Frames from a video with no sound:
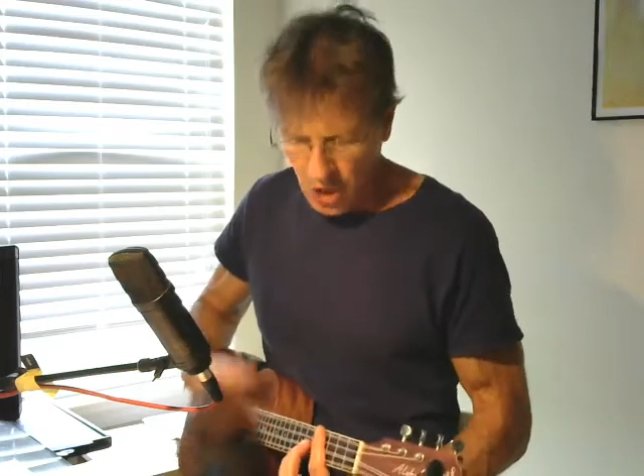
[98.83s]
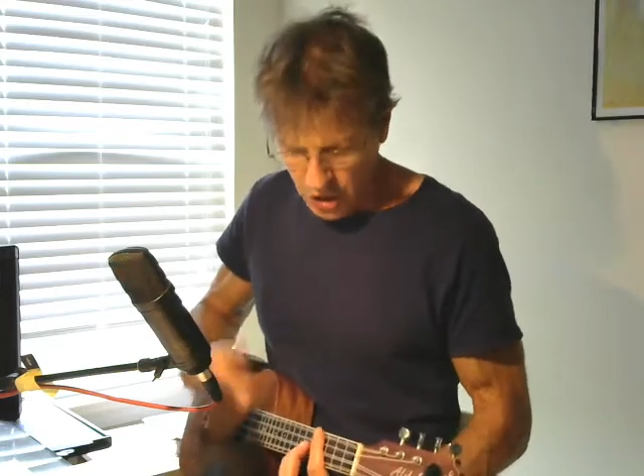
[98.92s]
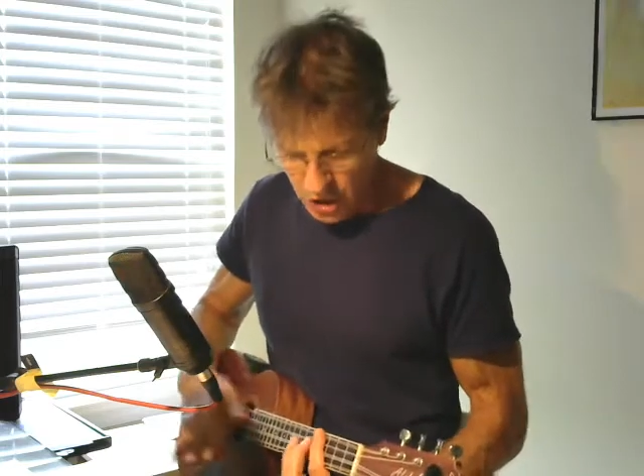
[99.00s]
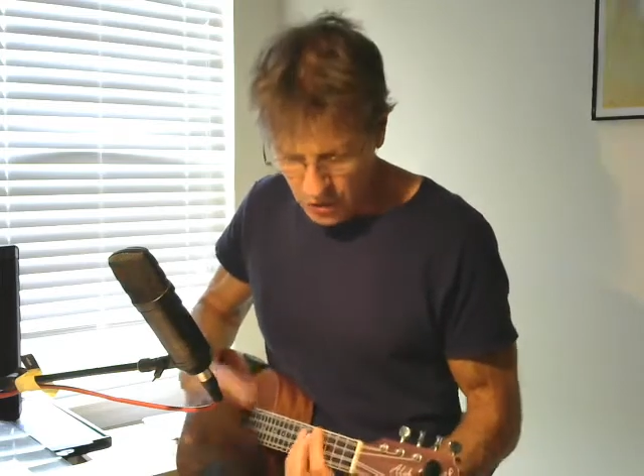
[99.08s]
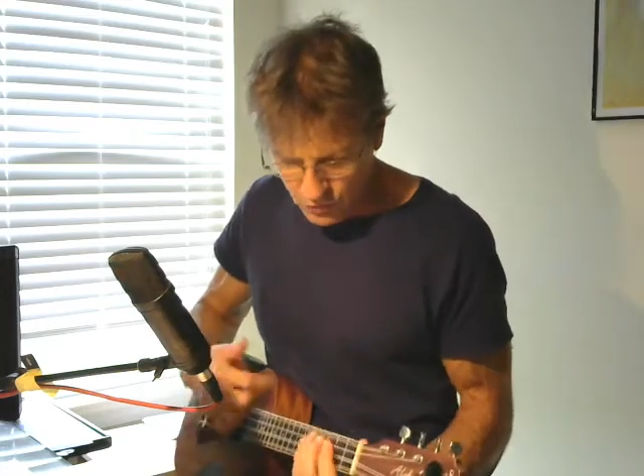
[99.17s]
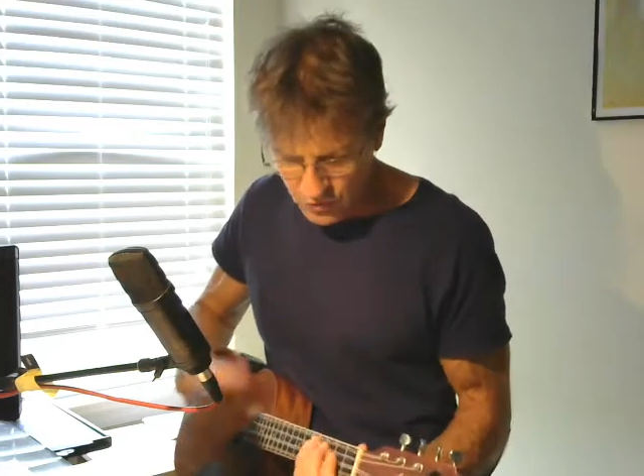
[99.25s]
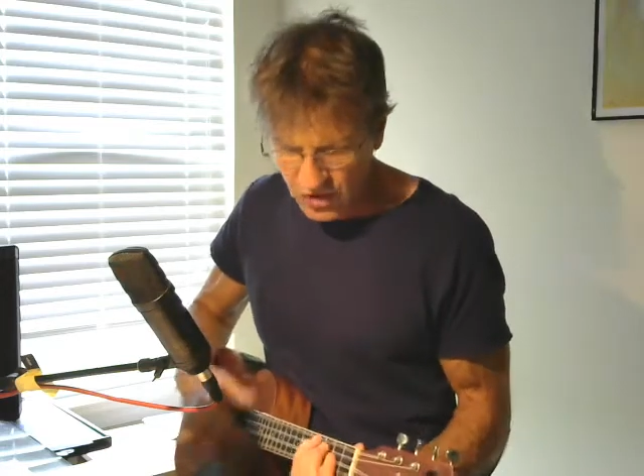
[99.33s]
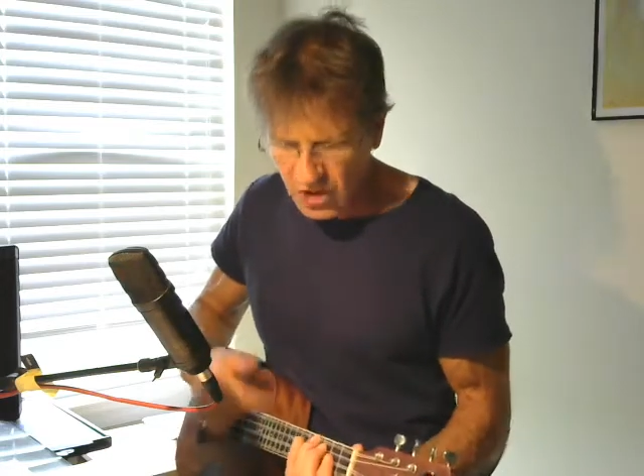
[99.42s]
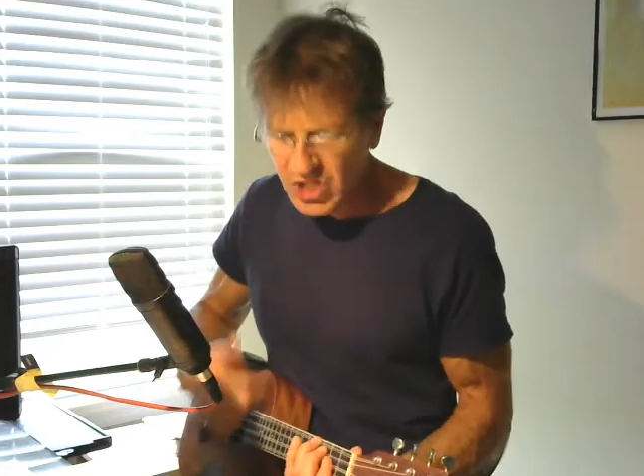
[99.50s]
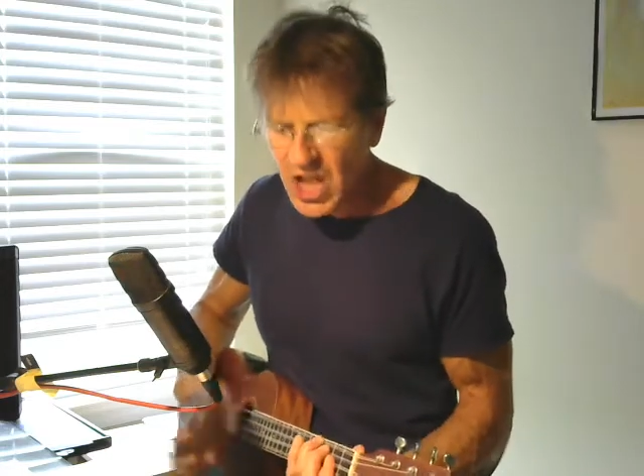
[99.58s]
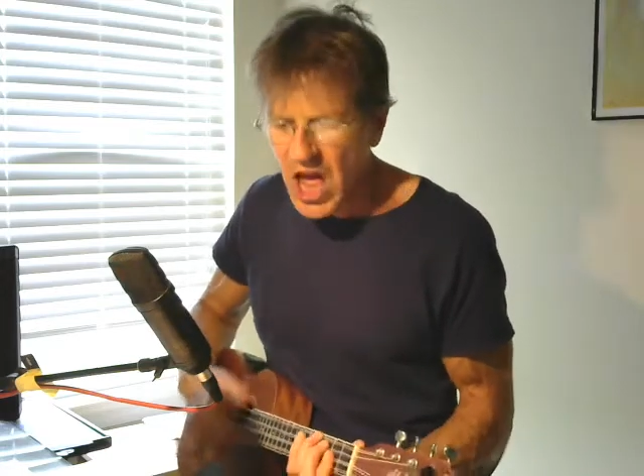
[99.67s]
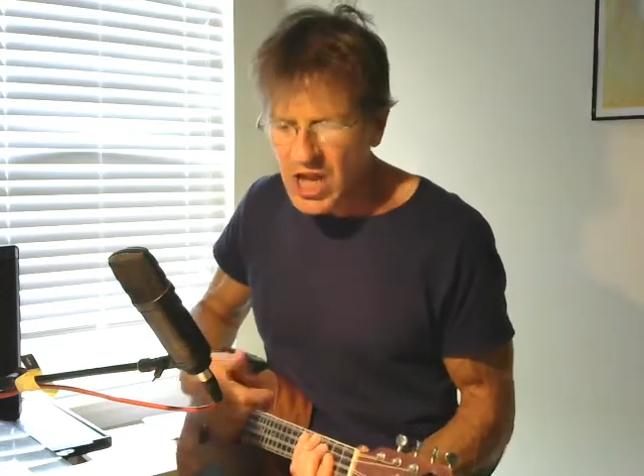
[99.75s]
It was
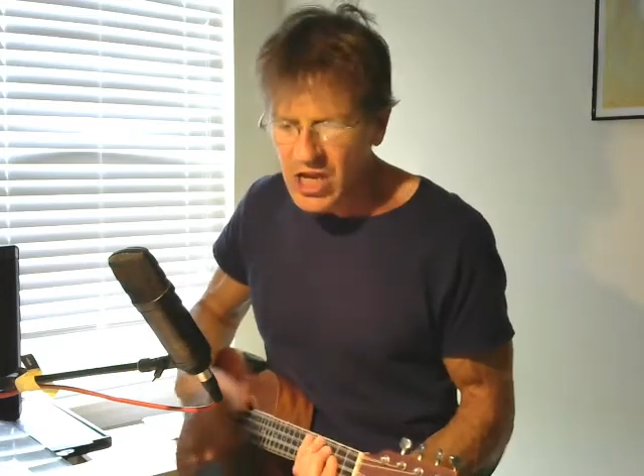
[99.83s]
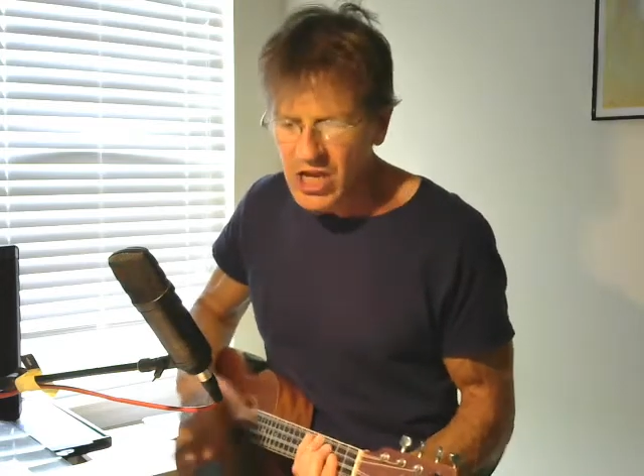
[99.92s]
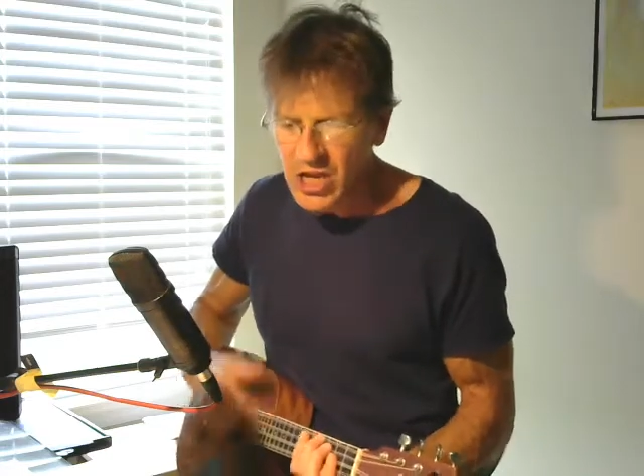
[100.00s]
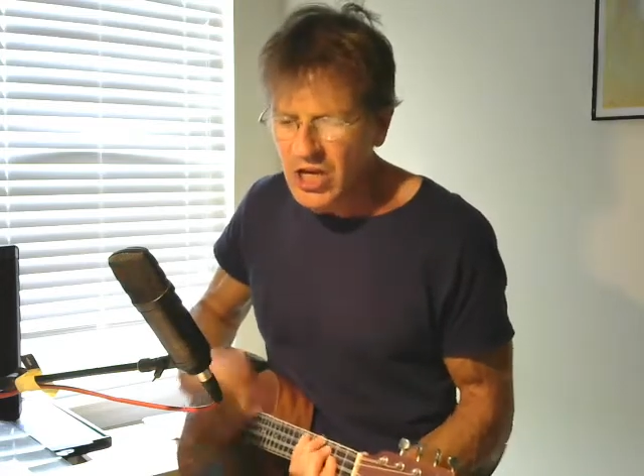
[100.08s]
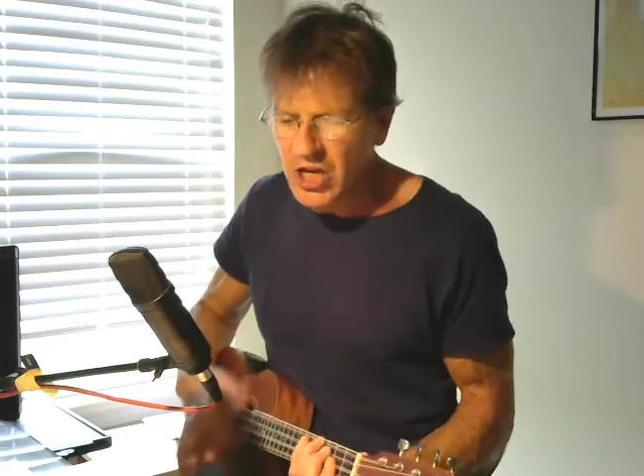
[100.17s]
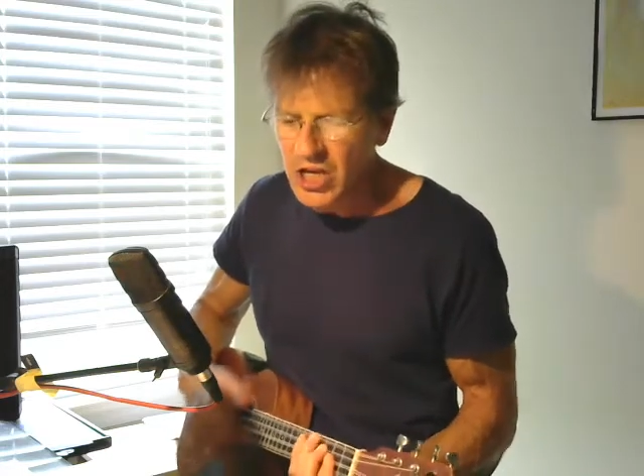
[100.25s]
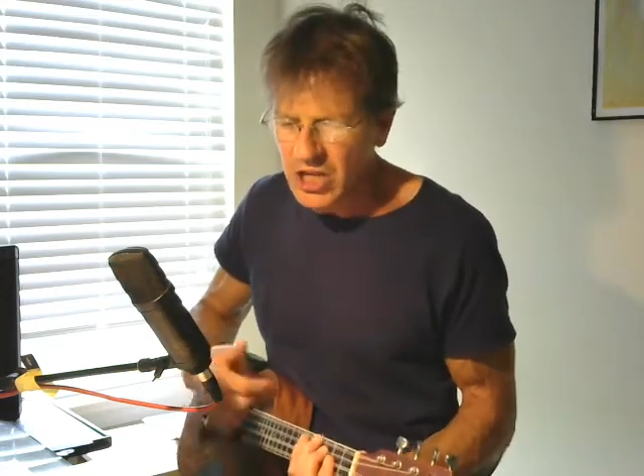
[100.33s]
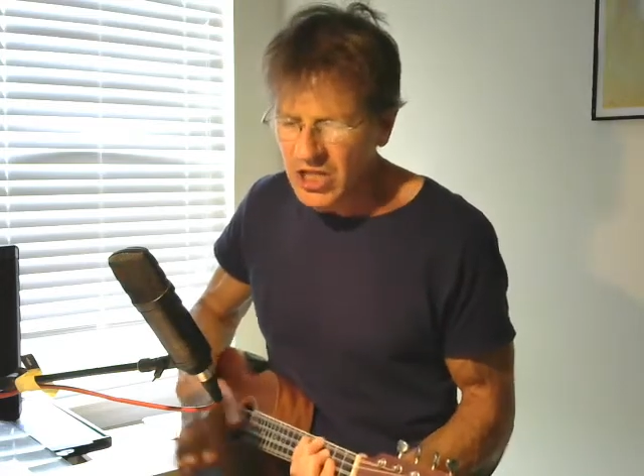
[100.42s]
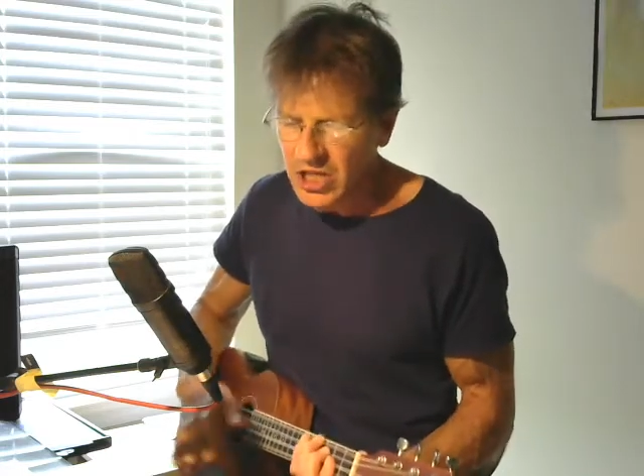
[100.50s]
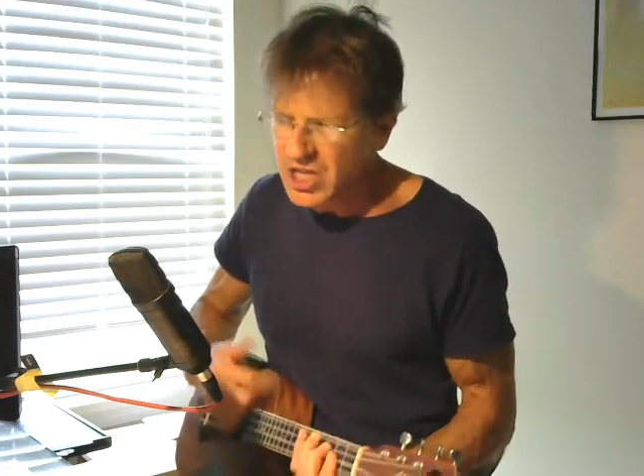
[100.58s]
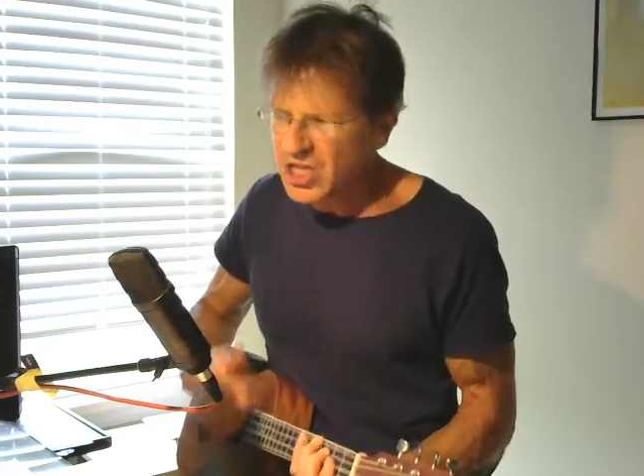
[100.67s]
late in